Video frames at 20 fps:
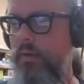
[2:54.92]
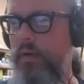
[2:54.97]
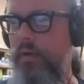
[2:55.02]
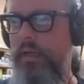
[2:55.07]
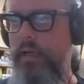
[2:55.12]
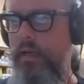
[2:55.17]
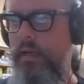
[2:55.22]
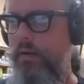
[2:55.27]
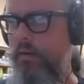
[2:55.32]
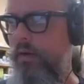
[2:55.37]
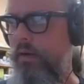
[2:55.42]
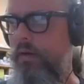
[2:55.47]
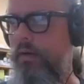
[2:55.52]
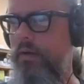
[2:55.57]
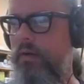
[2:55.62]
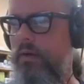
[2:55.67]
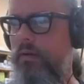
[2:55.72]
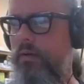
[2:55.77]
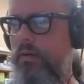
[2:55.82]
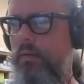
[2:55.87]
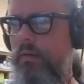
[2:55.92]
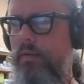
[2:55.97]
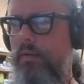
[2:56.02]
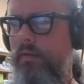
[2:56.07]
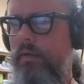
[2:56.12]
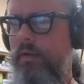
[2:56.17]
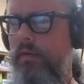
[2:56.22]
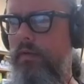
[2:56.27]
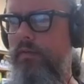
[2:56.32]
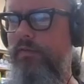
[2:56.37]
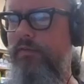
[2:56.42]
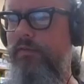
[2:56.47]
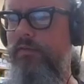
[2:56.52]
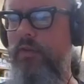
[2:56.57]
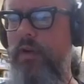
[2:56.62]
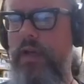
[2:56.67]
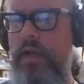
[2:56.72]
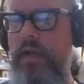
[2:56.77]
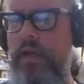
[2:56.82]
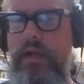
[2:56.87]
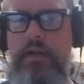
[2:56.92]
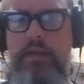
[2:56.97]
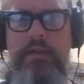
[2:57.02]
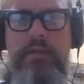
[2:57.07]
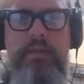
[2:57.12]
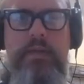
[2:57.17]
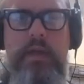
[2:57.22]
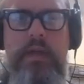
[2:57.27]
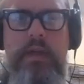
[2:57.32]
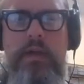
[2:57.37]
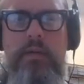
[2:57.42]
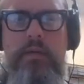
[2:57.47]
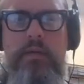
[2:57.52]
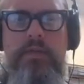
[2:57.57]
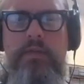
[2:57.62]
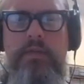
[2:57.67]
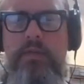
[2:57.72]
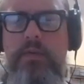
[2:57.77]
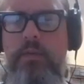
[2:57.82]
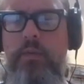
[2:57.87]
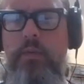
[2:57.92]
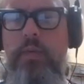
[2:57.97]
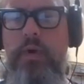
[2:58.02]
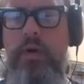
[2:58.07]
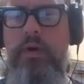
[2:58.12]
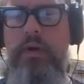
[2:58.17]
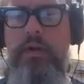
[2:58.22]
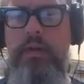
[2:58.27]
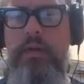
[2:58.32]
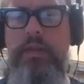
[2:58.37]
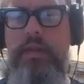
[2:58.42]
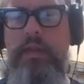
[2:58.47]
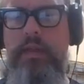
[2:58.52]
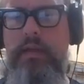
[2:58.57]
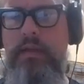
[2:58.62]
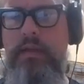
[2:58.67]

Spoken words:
a character or a phrase, or there's a word that